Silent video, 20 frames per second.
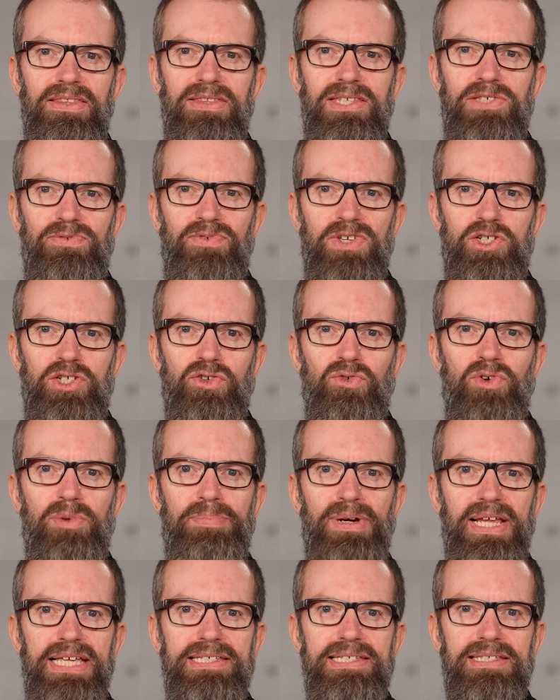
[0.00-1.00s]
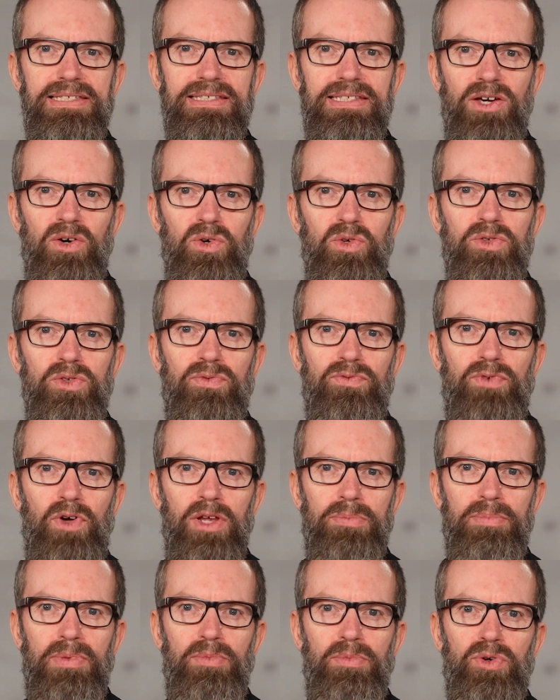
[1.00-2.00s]
This feature replaces the old
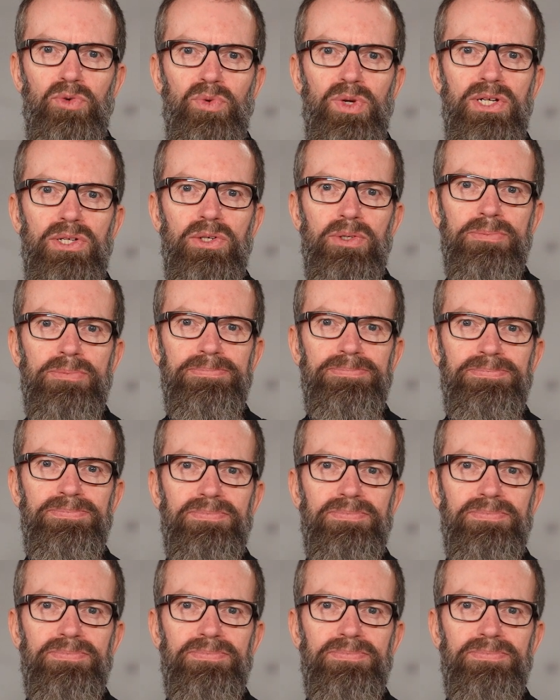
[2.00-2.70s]
fault memory window.